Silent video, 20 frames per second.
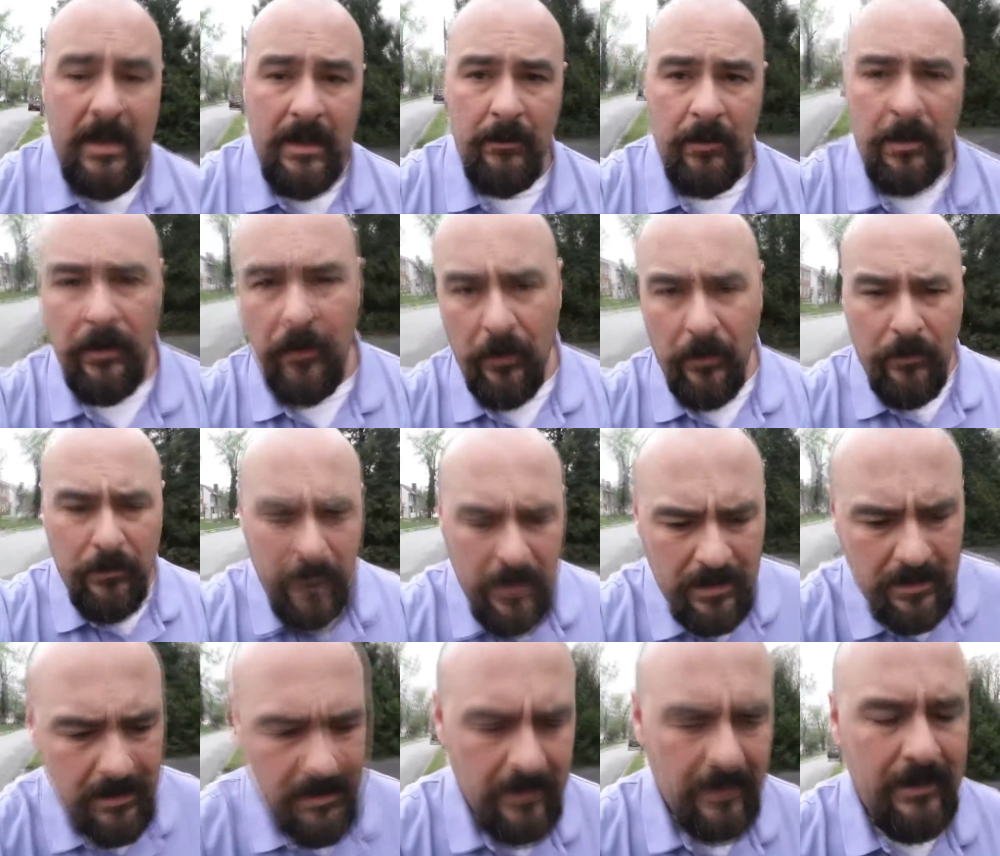he went home
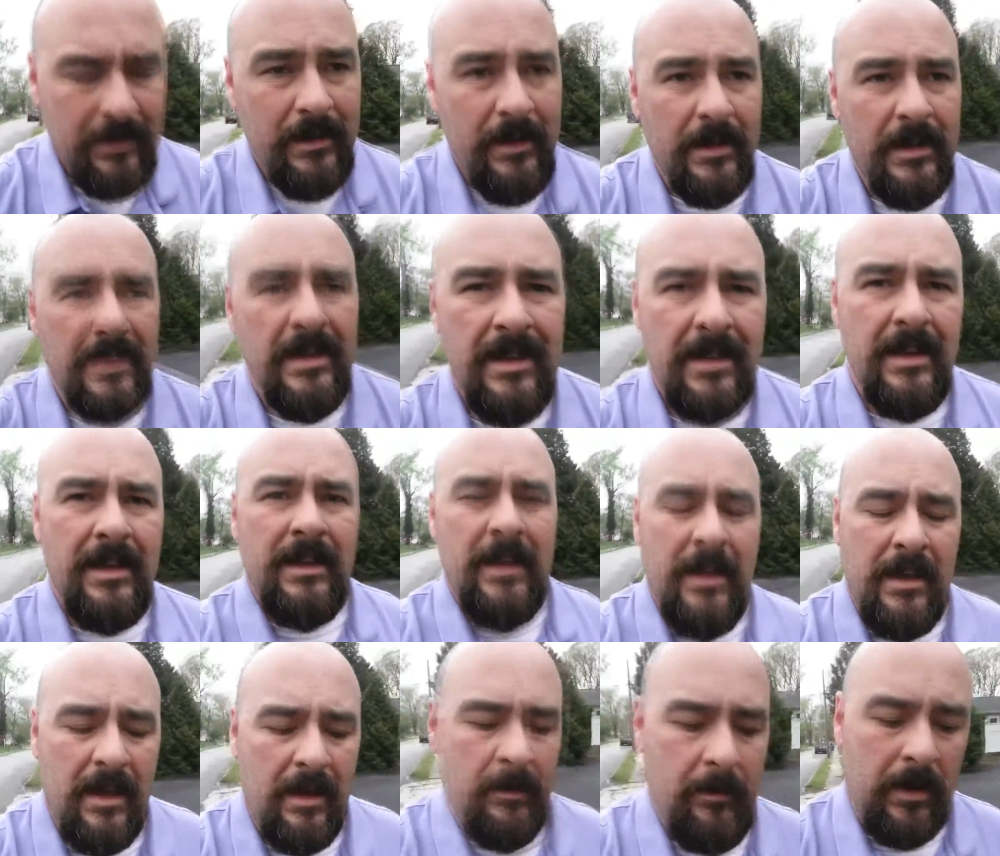
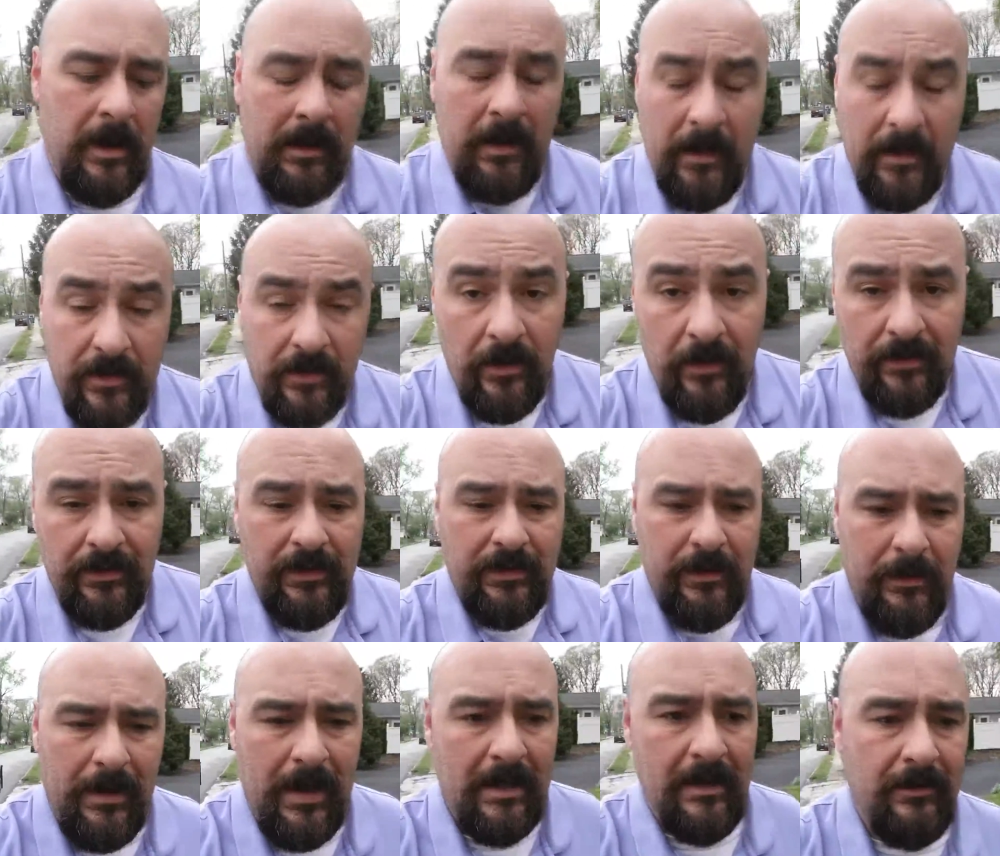and my
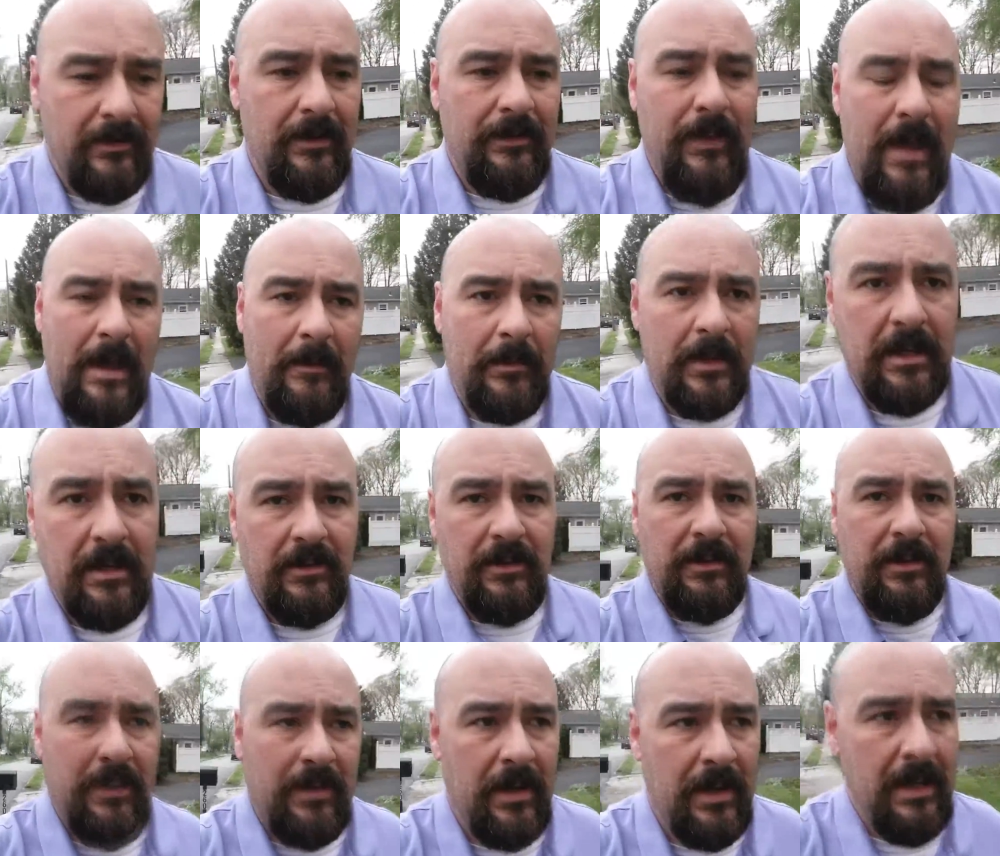condolences go out to his family. It's
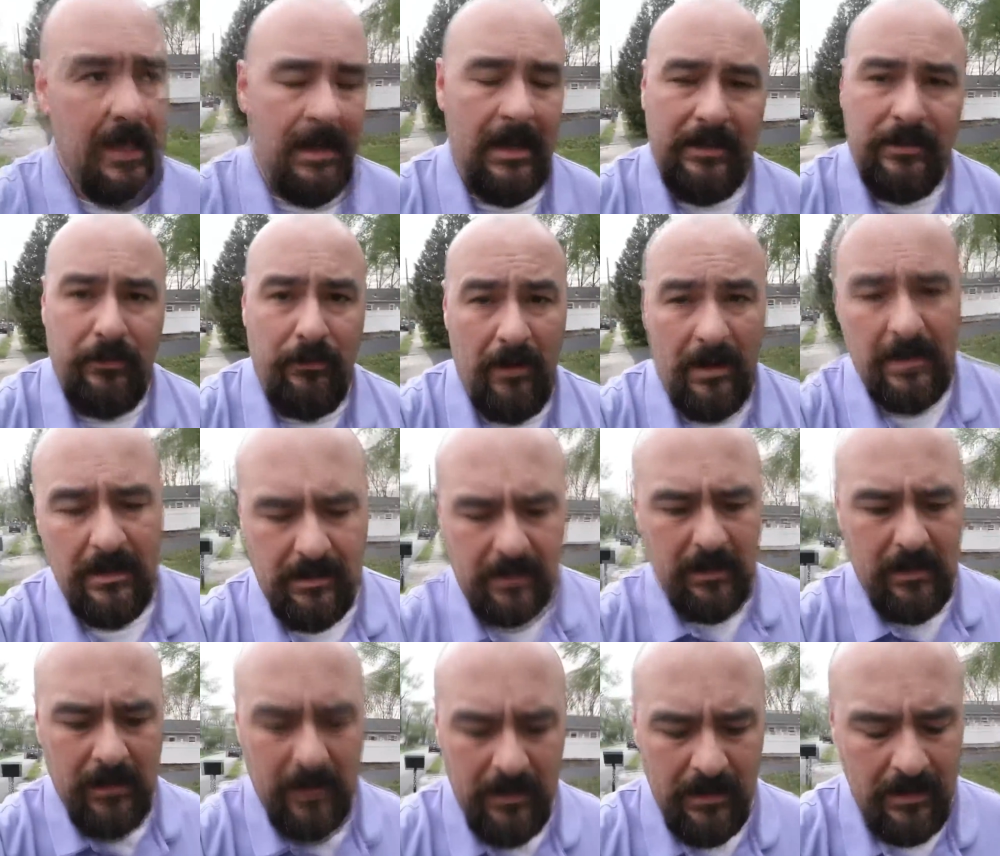just, it's
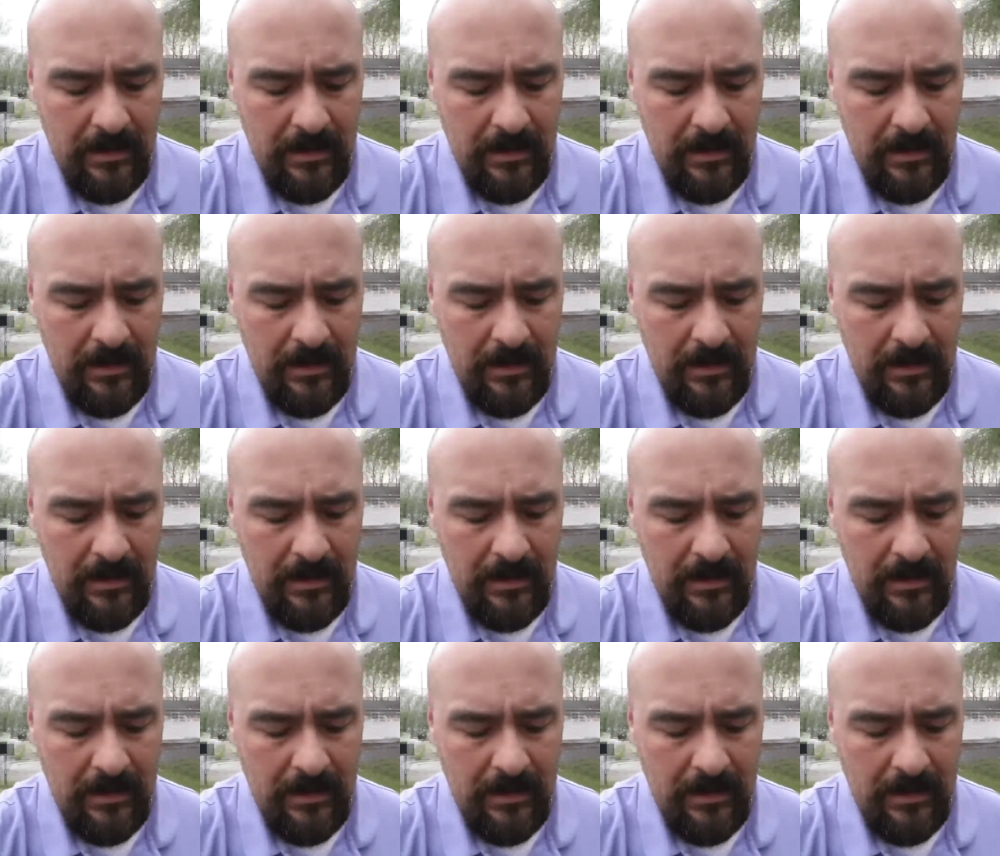crazy.